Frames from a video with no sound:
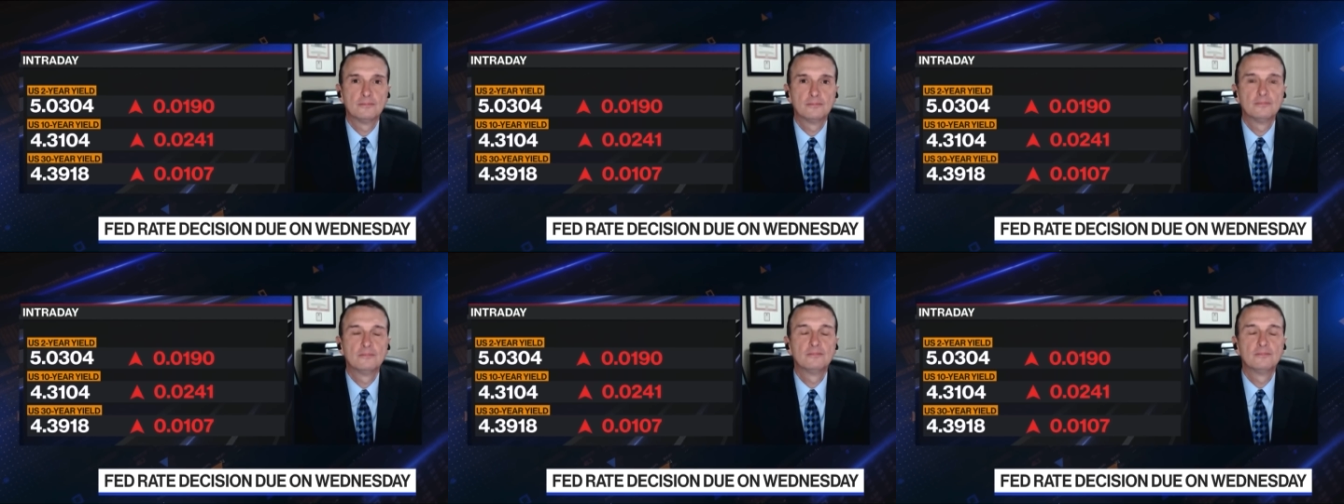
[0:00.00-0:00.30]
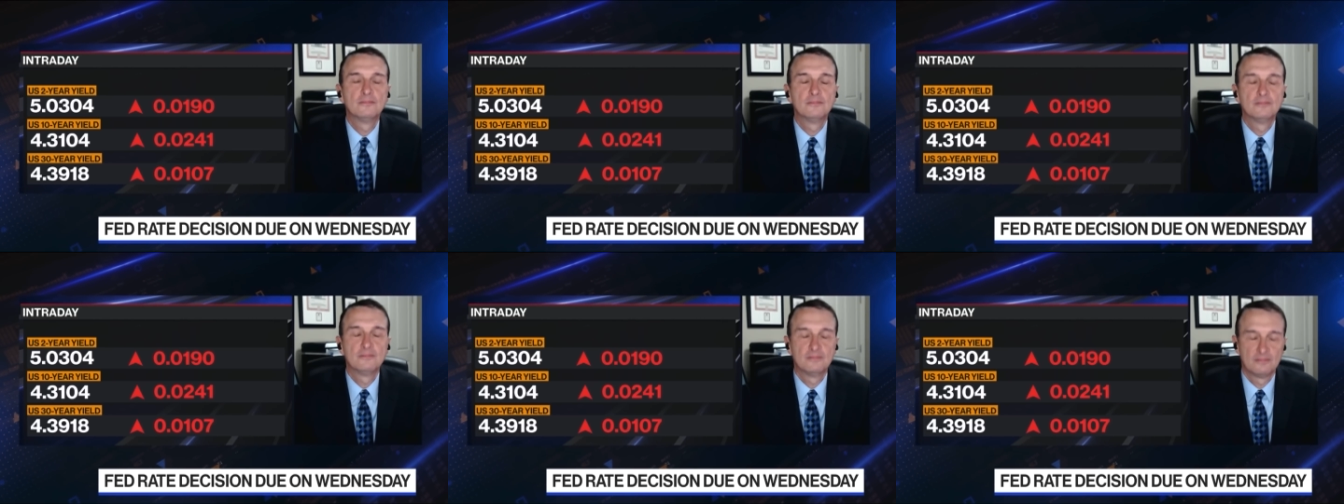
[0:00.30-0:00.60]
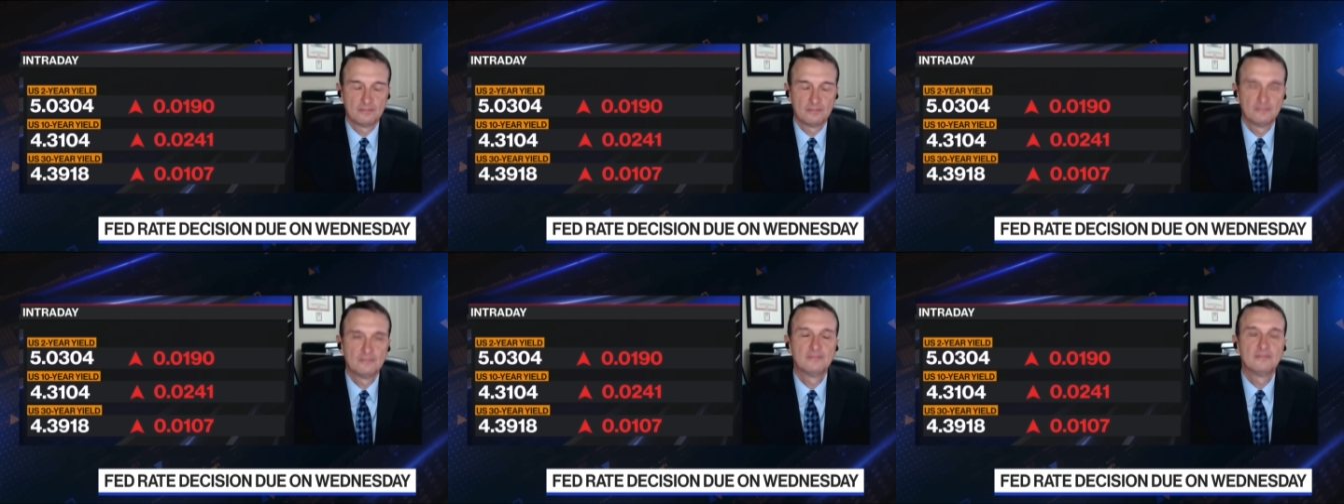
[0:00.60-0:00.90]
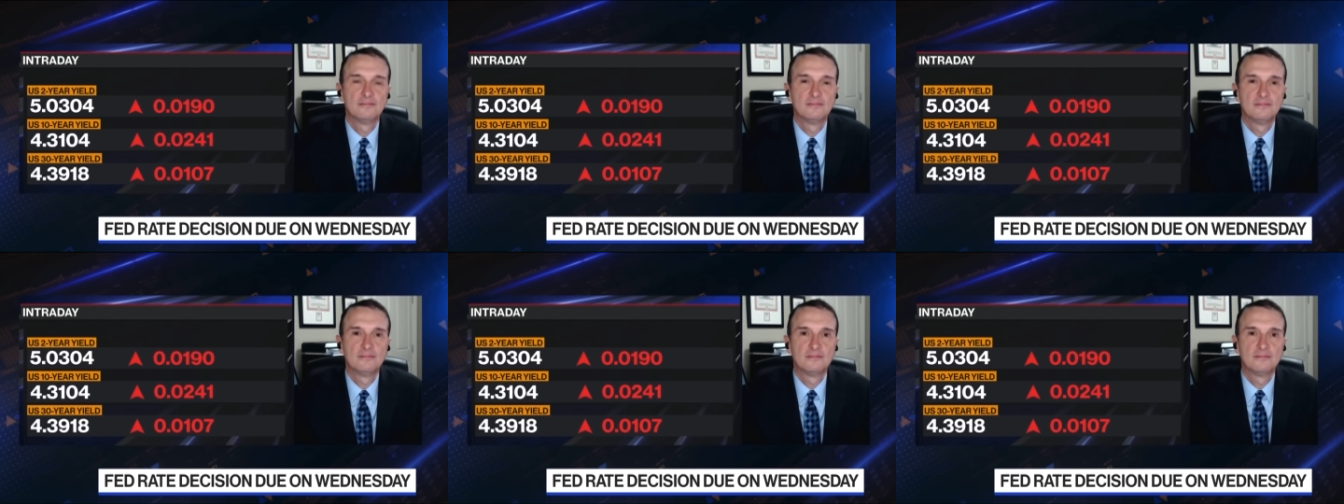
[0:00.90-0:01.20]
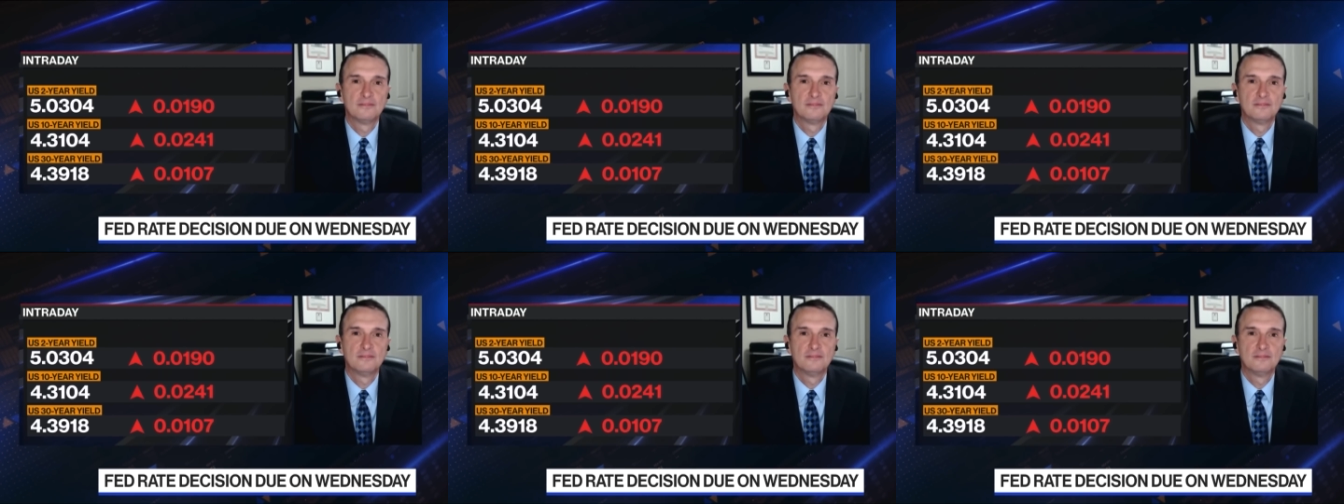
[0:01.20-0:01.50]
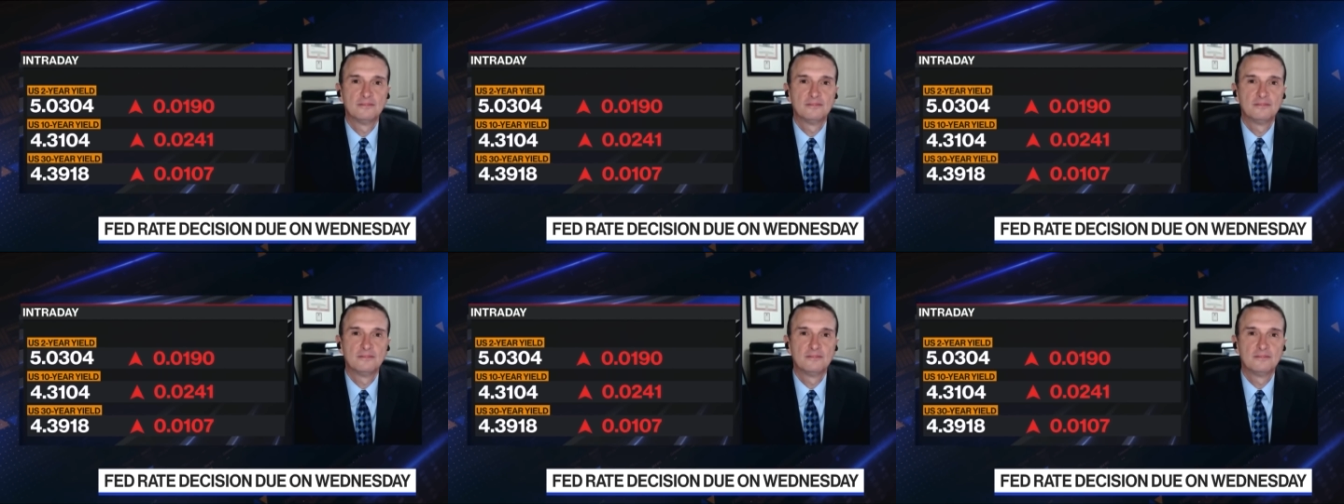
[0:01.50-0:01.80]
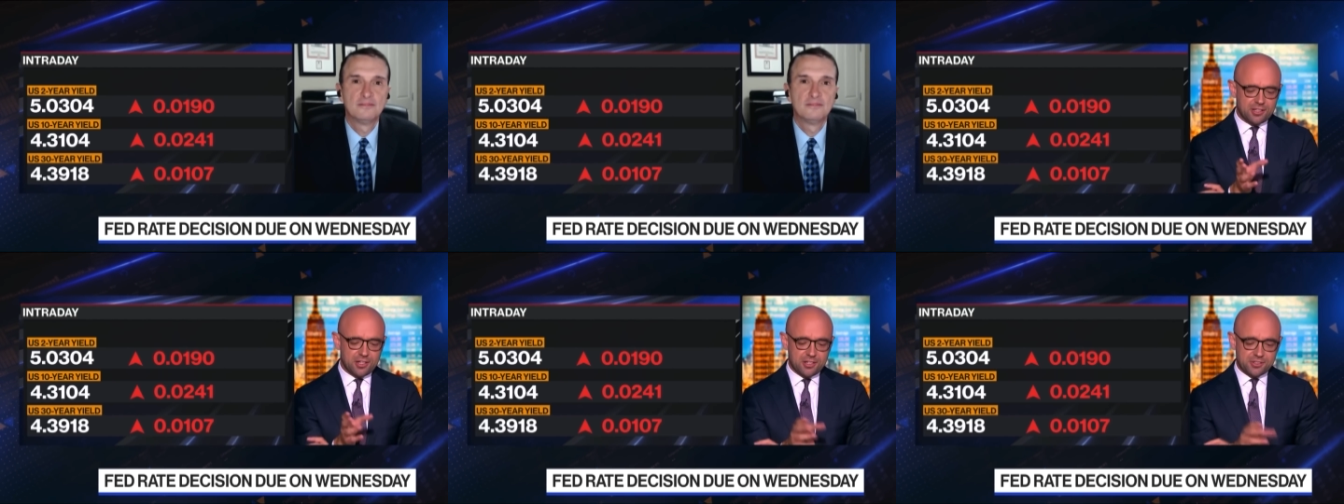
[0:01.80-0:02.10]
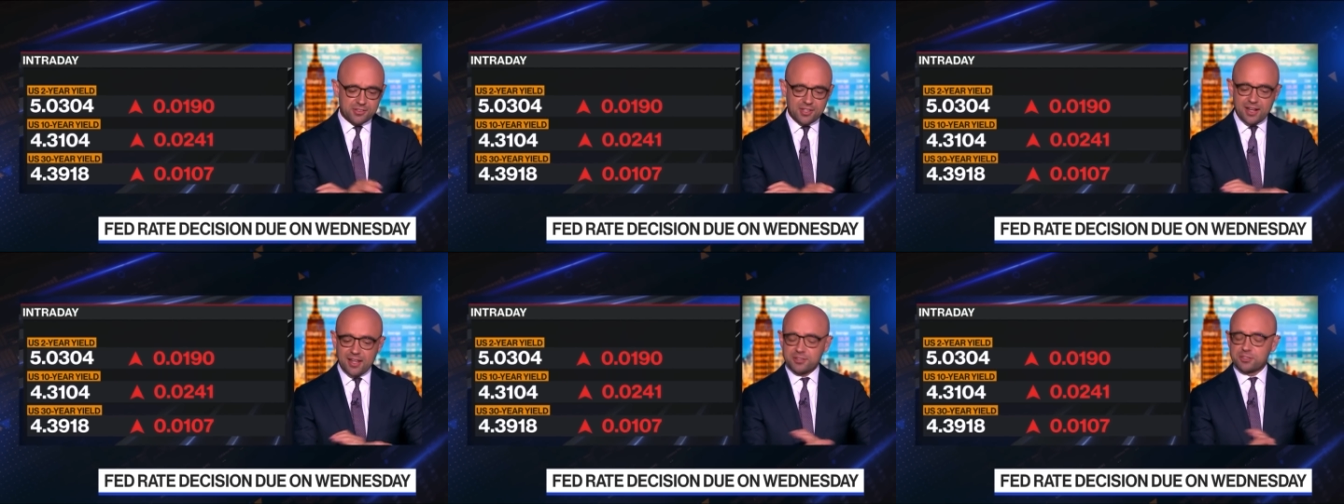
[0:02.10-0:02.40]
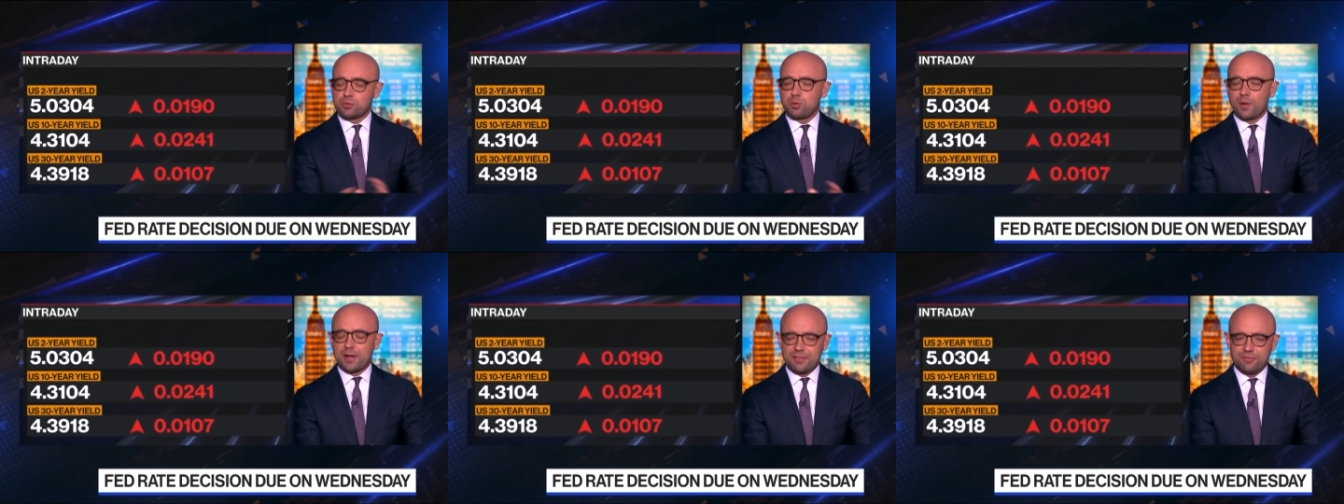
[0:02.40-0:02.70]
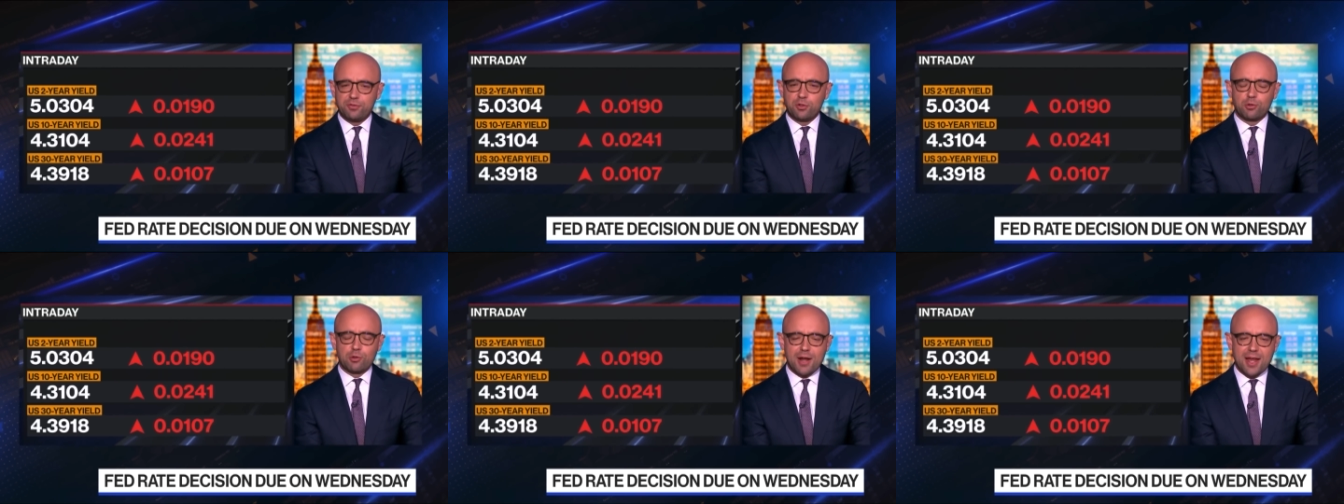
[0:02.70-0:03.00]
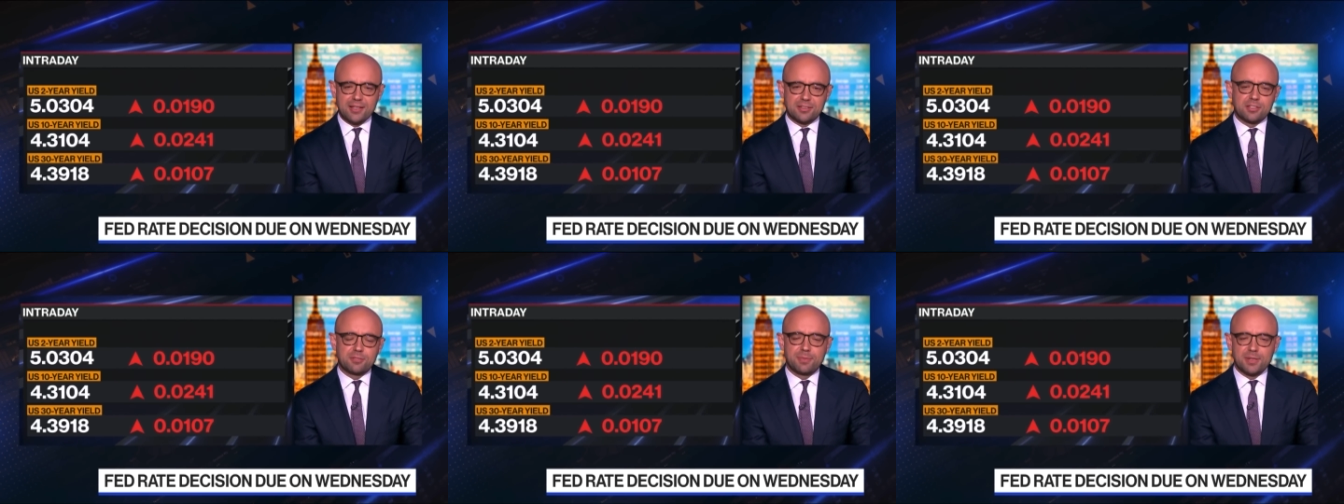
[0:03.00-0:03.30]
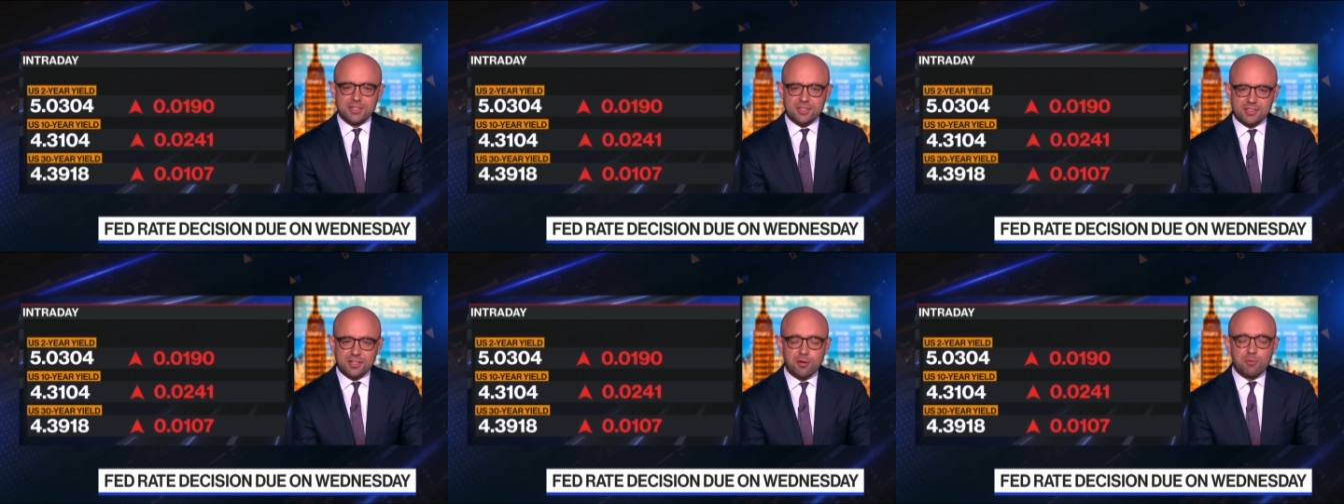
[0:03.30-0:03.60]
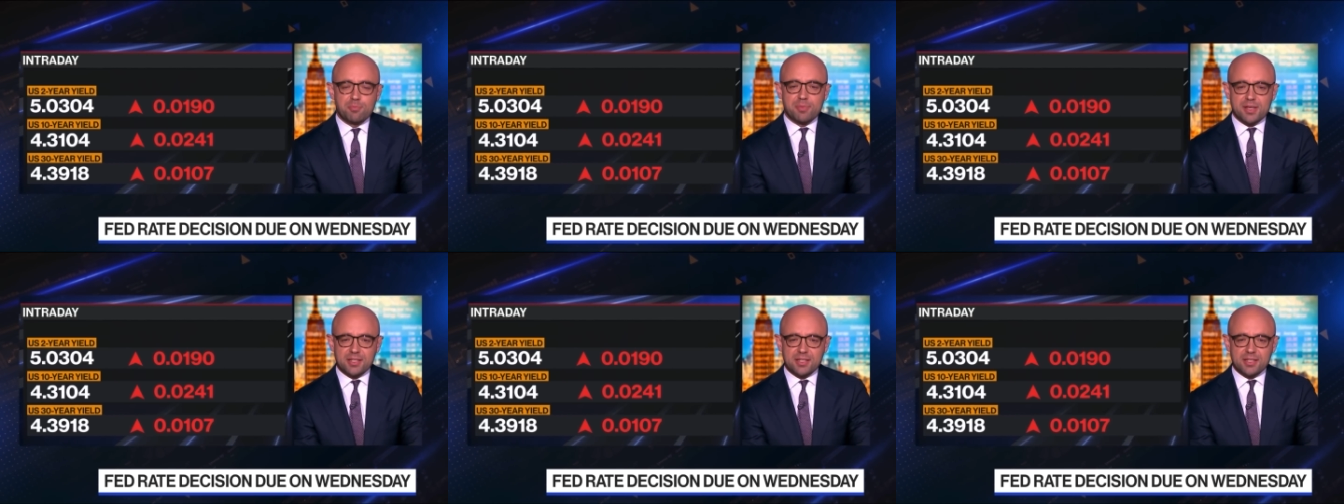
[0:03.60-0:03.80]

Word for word: Jim Bianco there of Bianco Research. The last 24 hours has been so